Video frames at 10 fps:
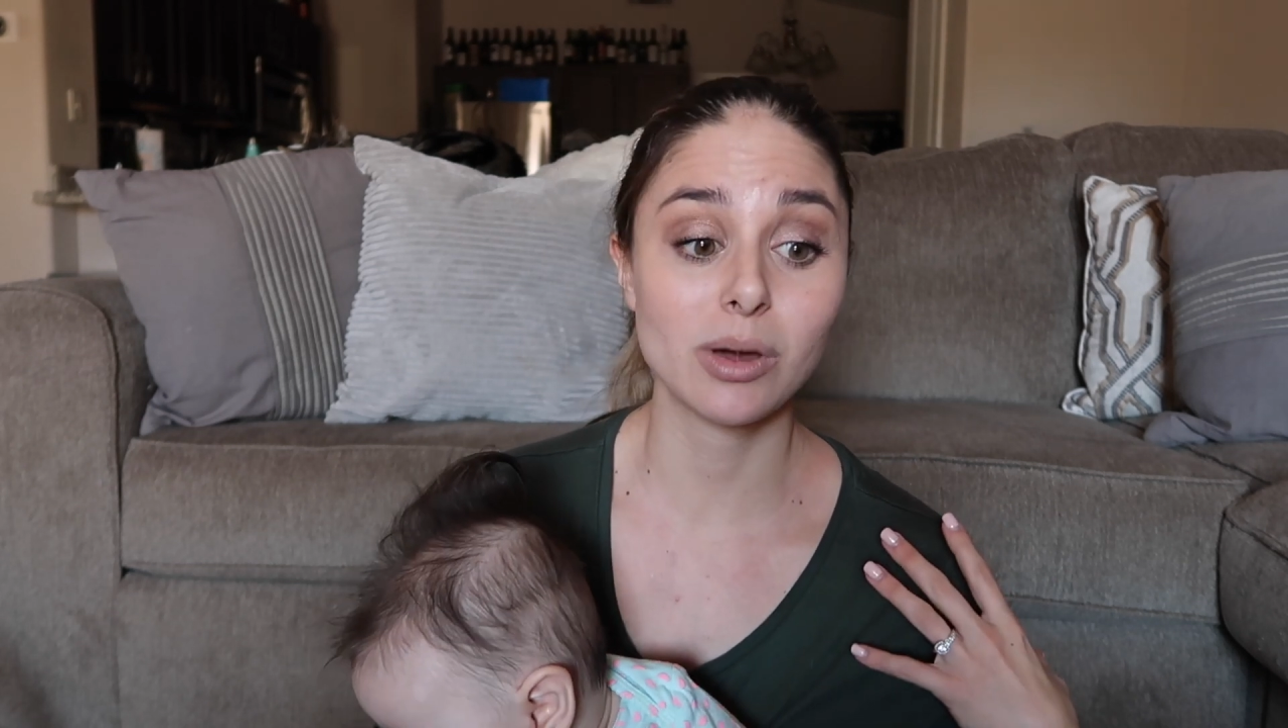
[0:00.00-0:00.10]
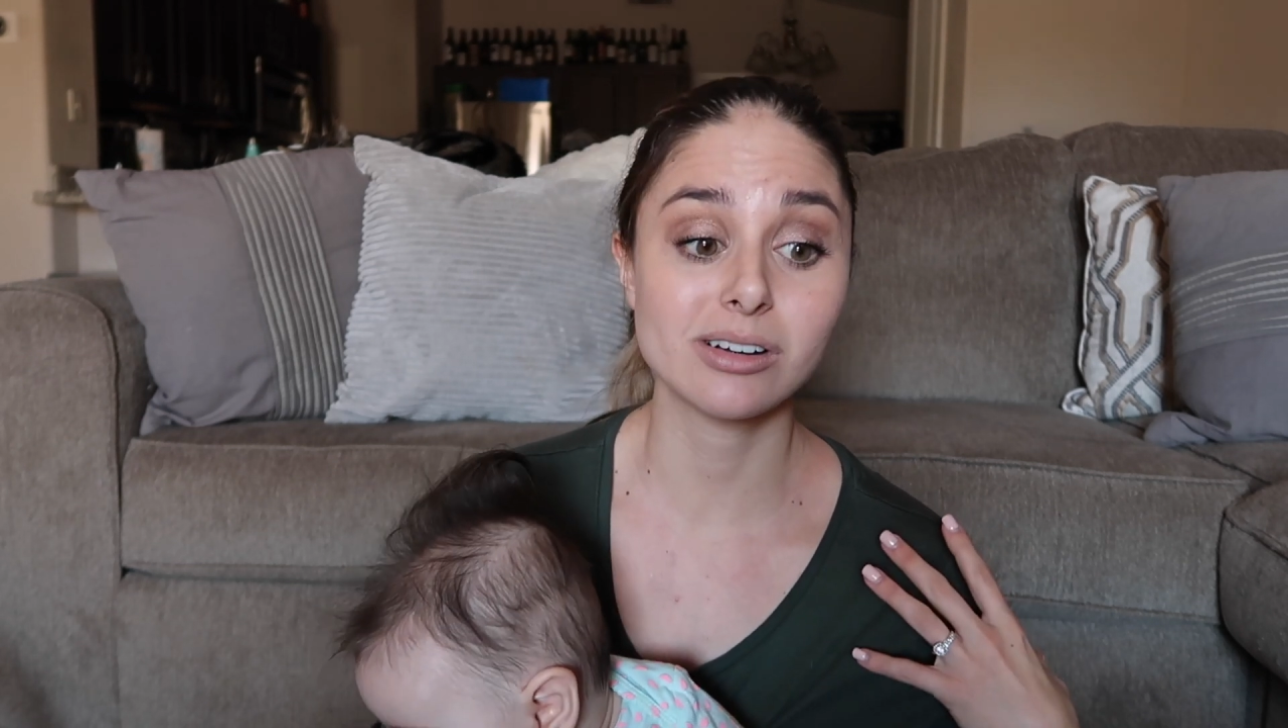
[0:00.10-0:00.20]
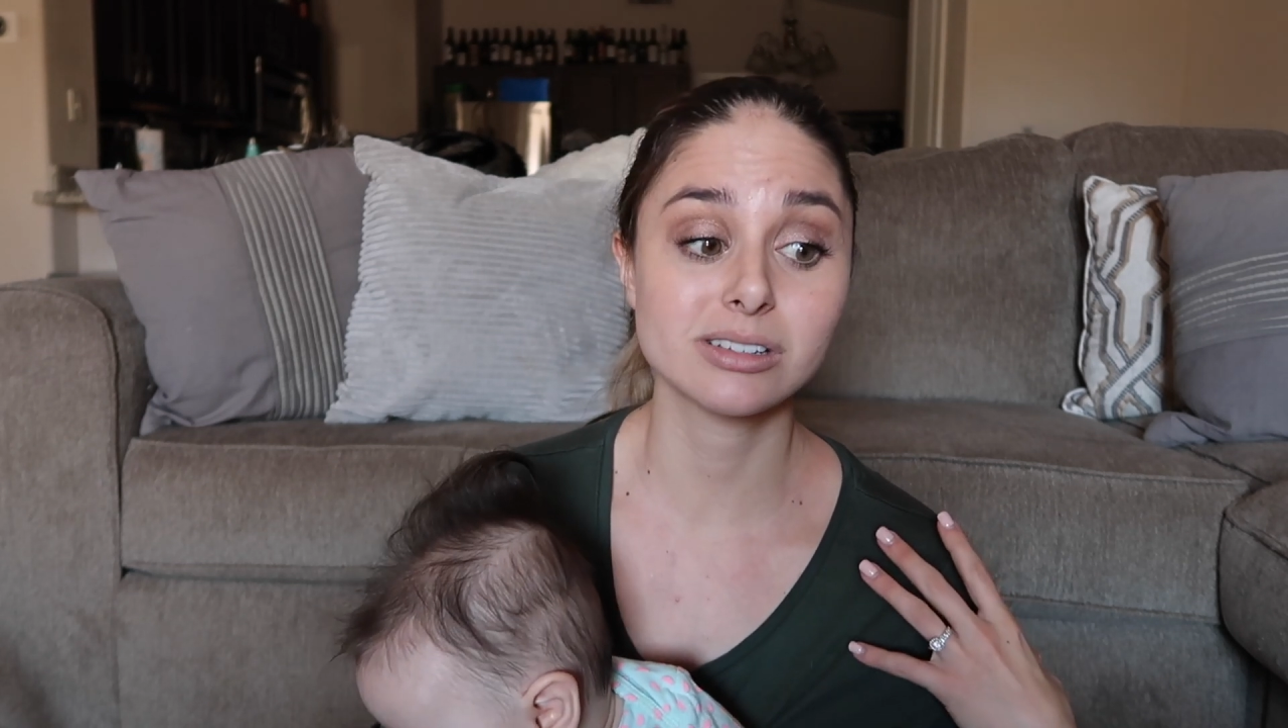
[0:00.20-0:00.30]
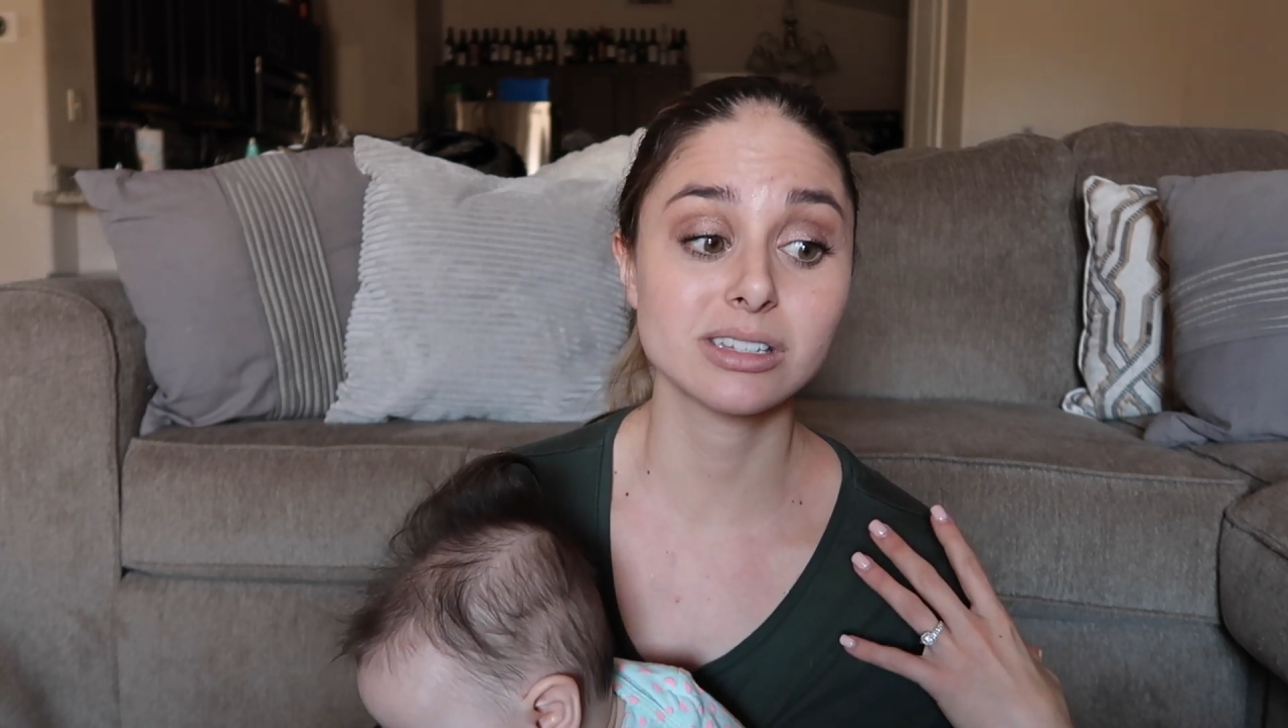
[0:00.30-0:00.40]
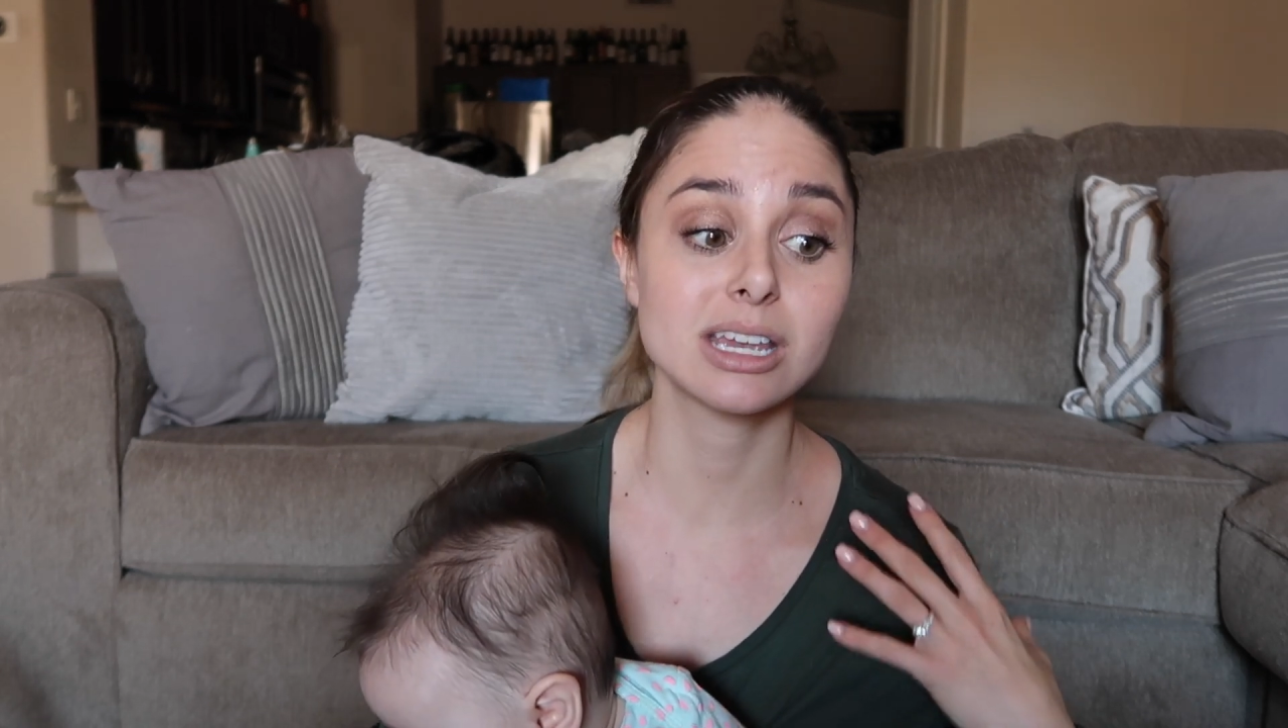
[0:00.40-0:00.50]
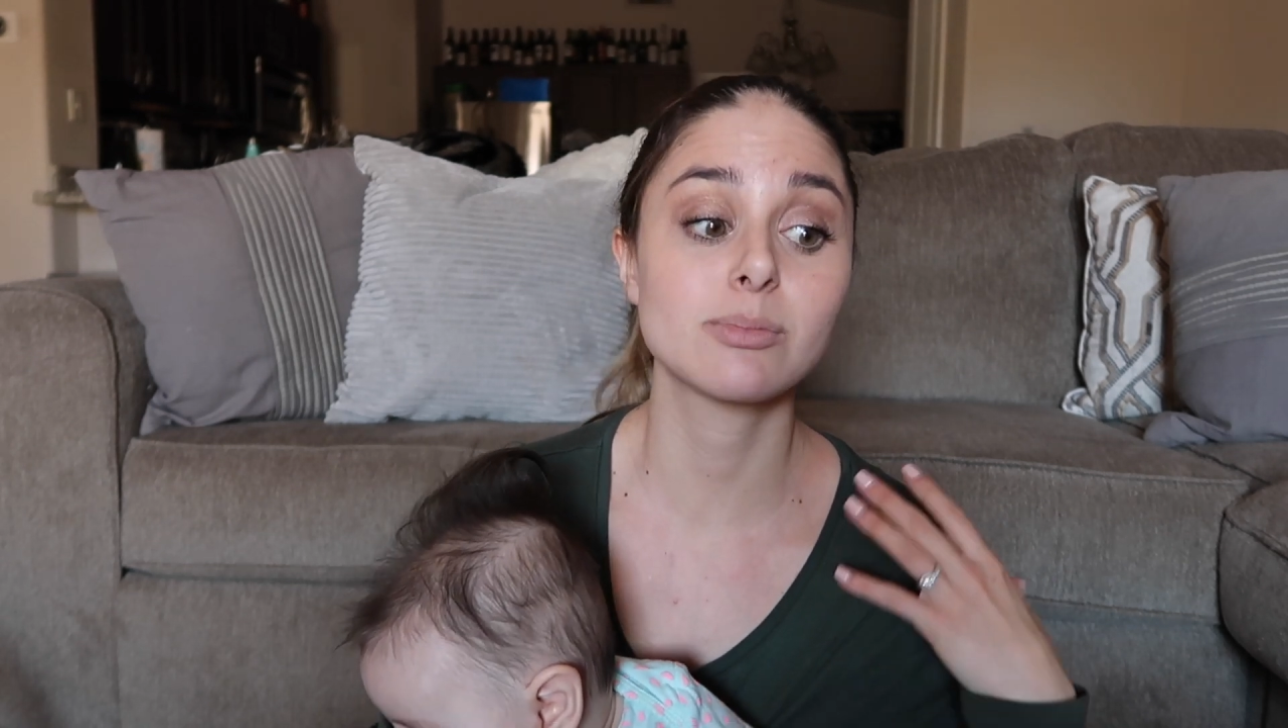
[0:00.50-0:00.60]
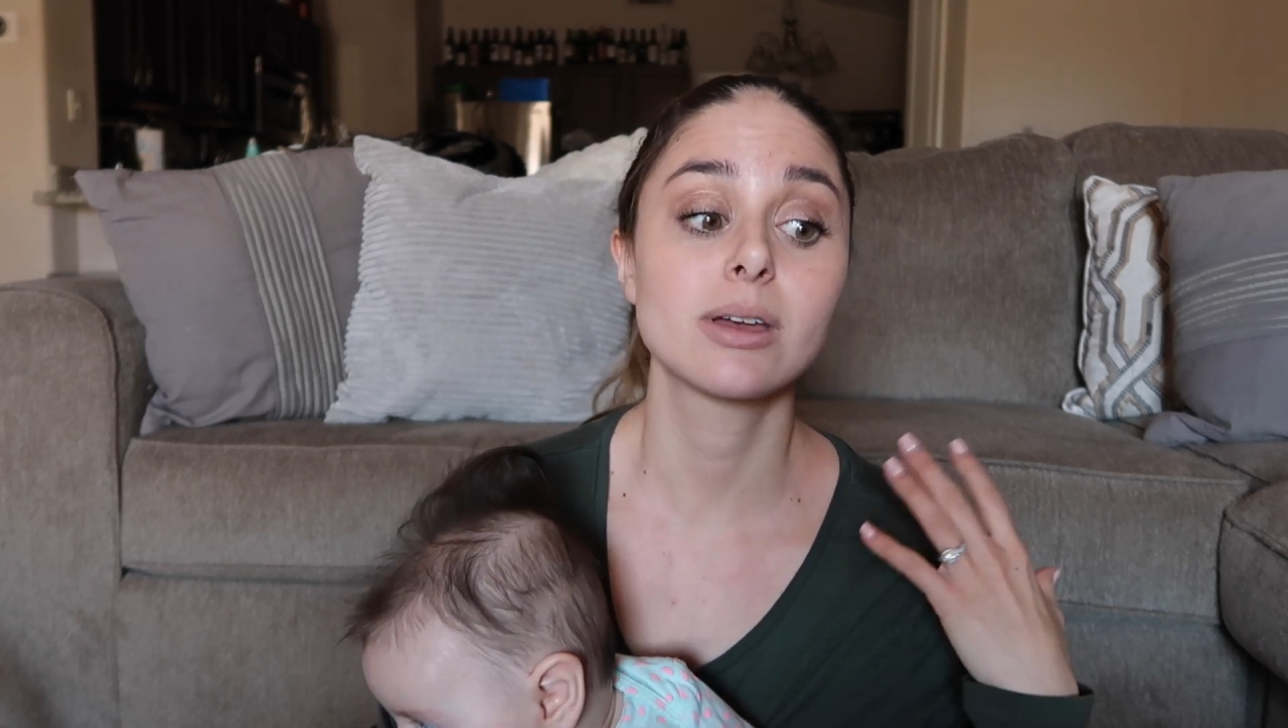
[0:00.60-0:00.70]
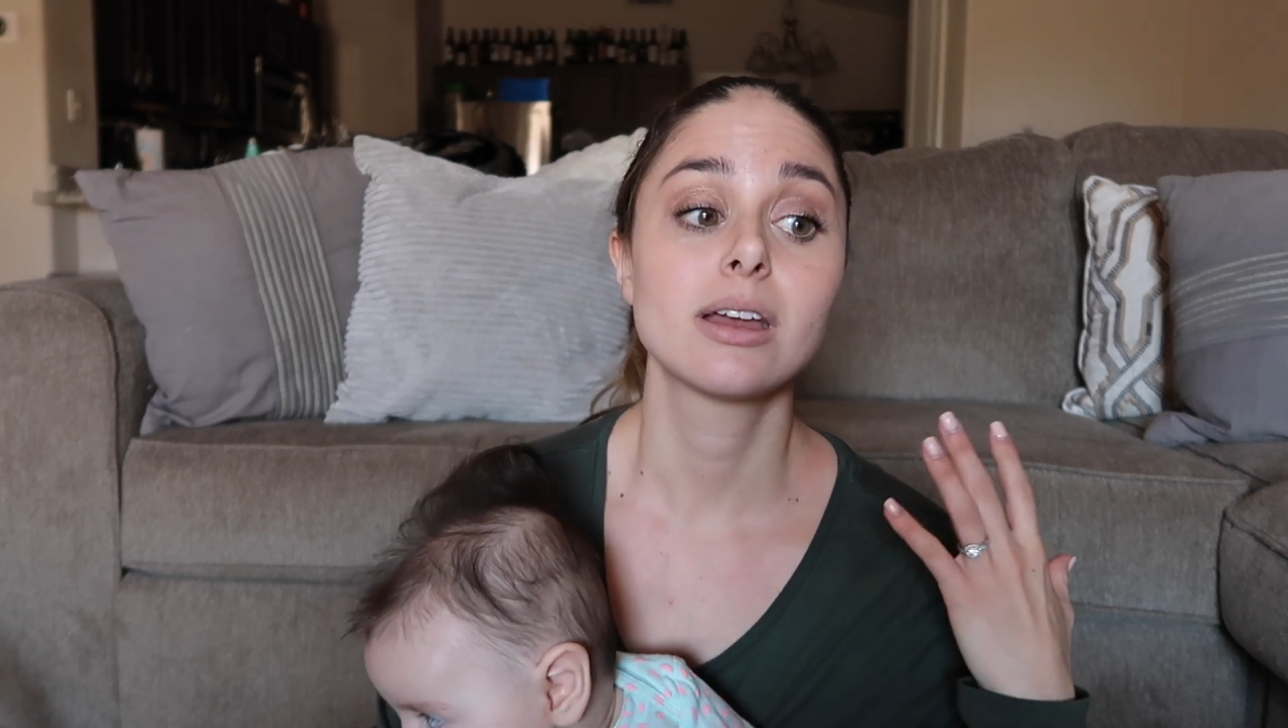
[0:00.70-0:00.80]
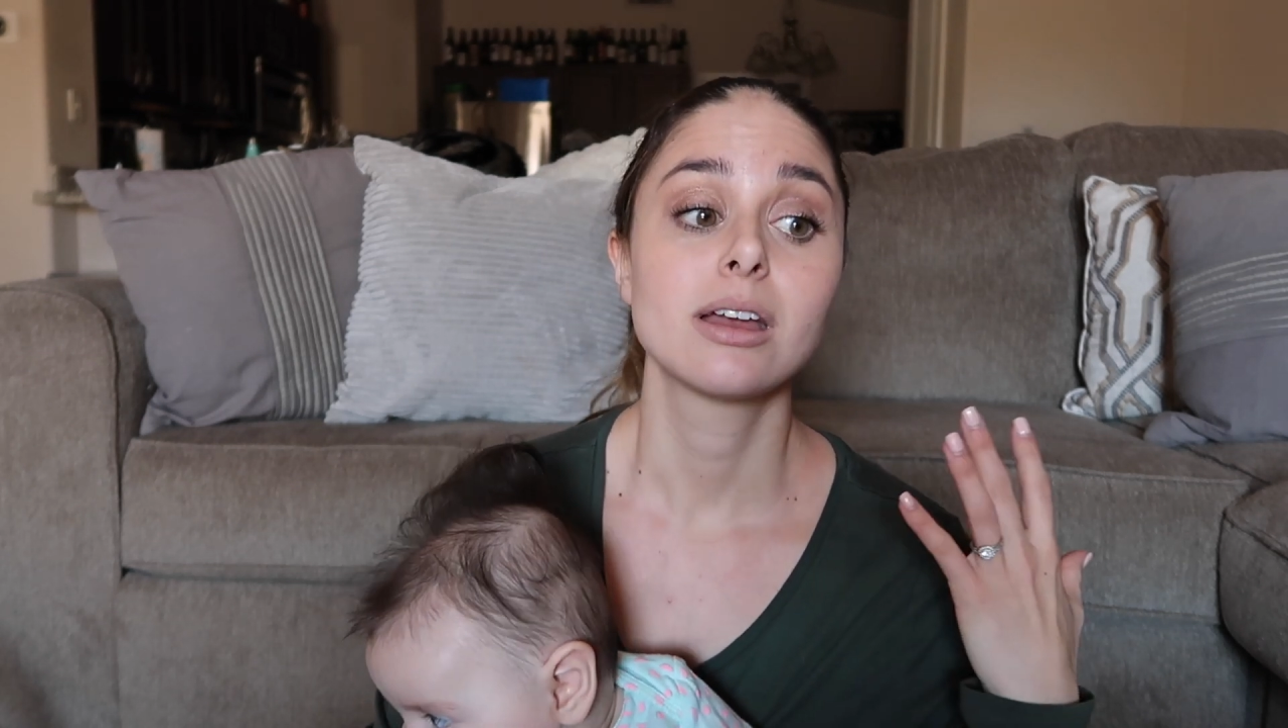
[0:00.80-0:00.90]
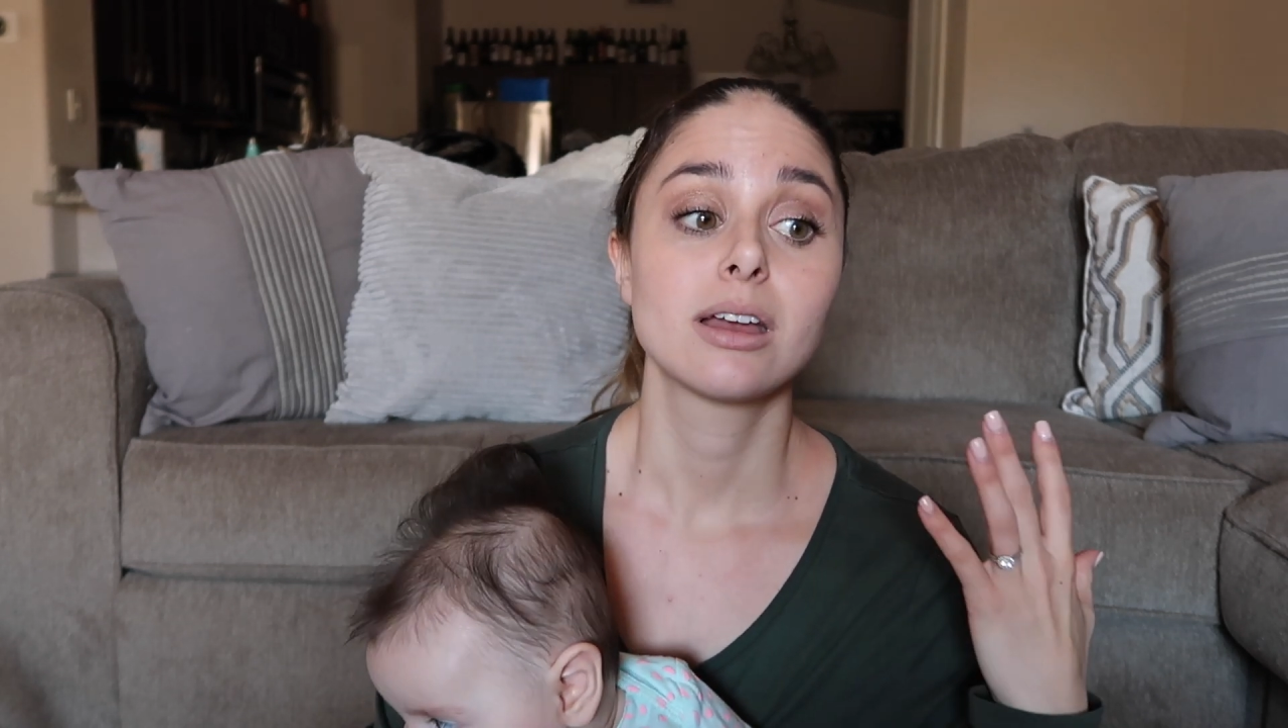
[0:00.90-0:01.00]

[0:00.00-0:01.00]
better sleep,